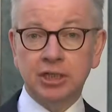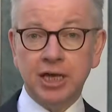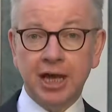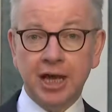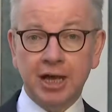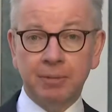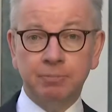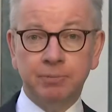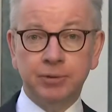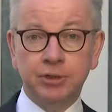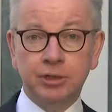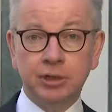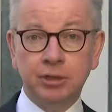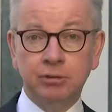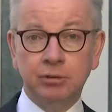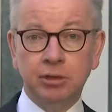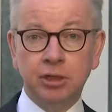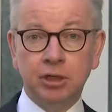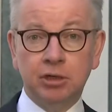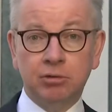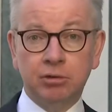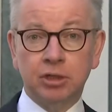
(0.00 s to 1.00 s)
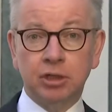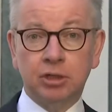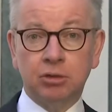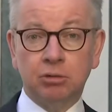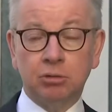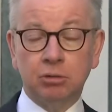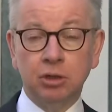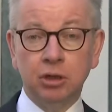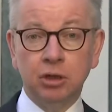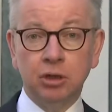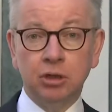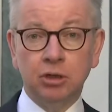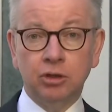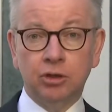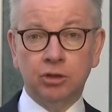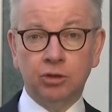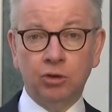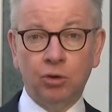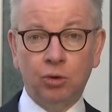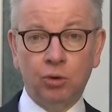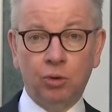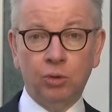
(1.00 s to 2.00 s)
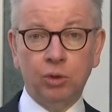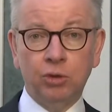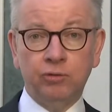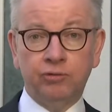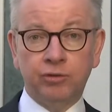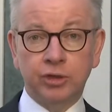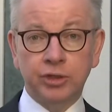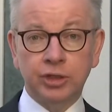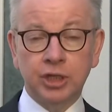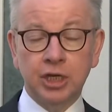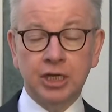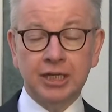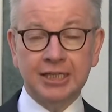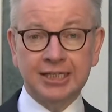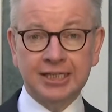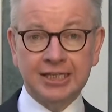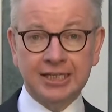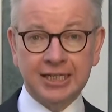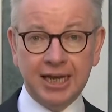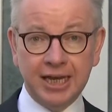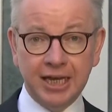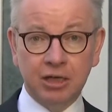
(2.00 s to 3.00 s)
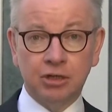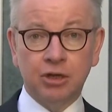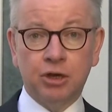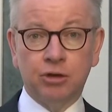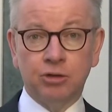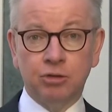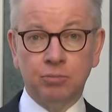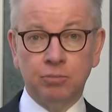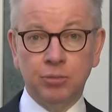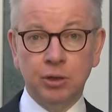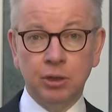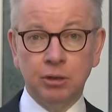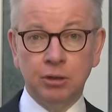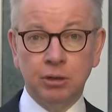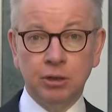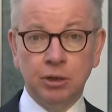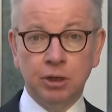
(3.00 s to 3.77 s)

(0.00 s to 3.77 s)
It's absolutely critical that all of us stay at home,